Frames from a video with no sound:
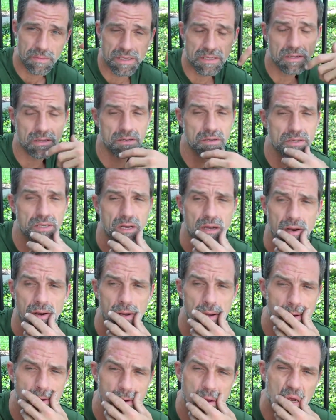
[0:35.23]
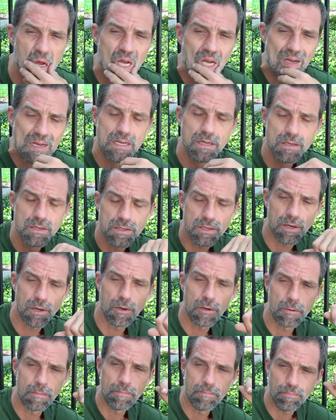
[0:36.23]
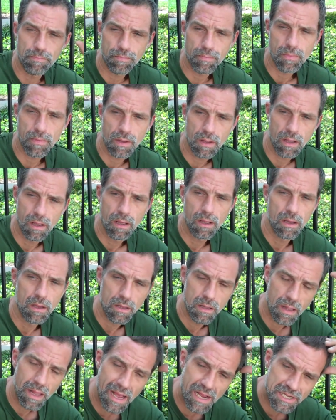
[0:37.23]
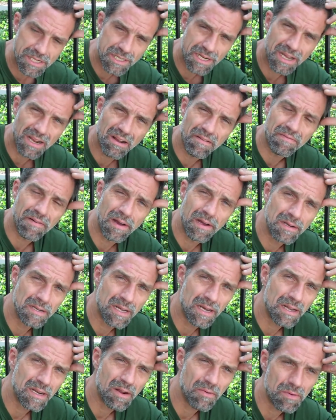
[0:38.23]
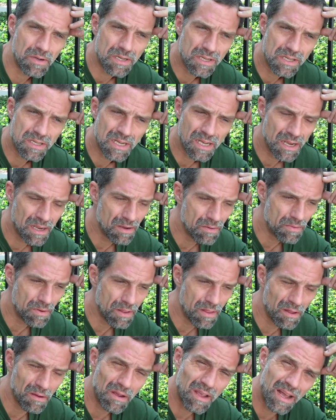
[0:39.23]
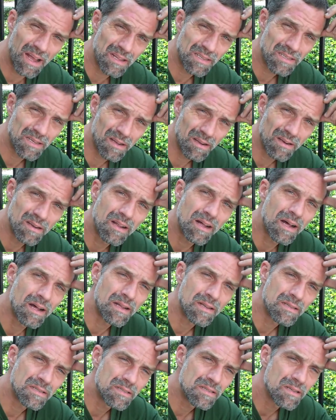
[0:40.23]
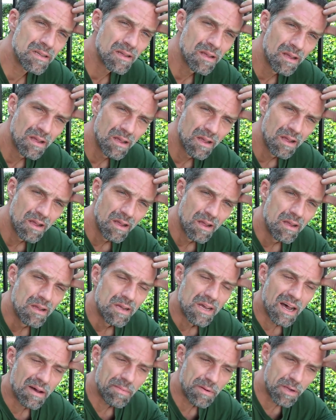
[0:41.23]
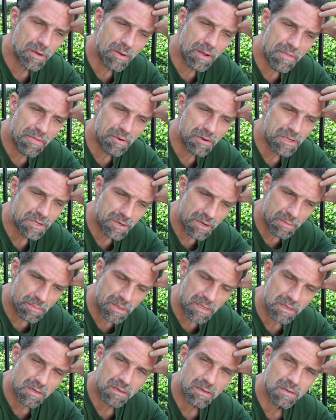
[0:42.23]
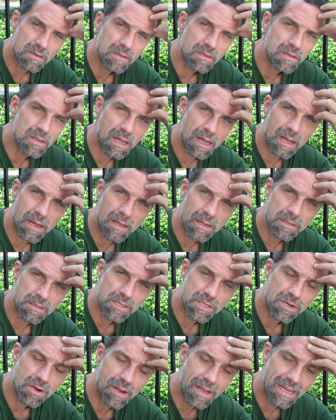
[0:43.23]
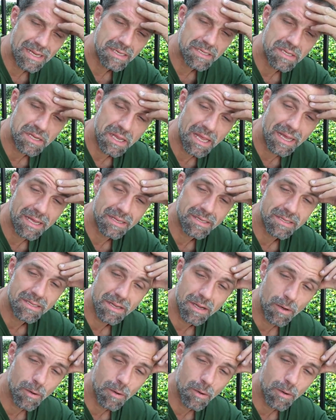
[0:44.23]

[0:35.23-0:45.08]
for me to lose her. So last year I found out I was sick with cancer, and I've been going through treatment and trying to get